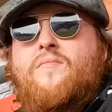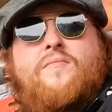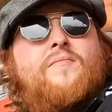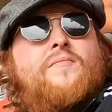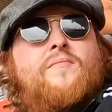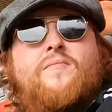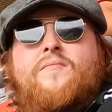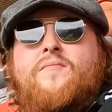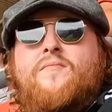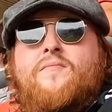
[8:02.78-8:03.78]

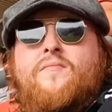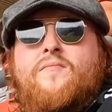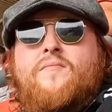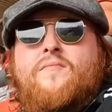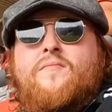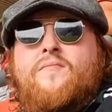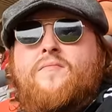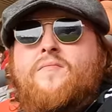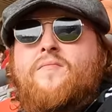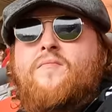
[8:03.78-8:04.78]

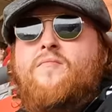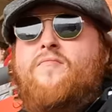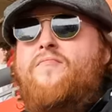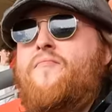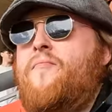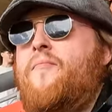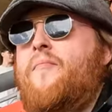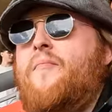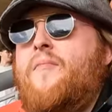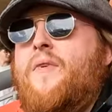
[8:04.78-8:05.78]

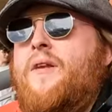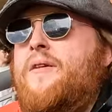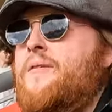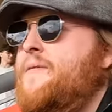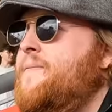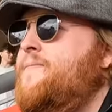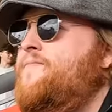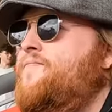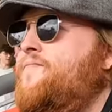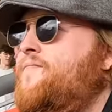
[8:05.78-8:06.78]

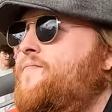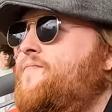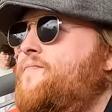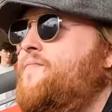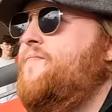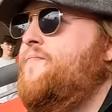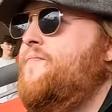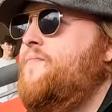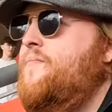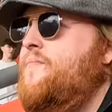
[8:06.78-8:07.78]

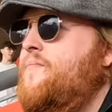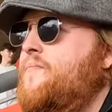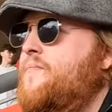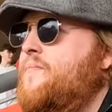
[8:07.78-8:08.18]
(not speaking)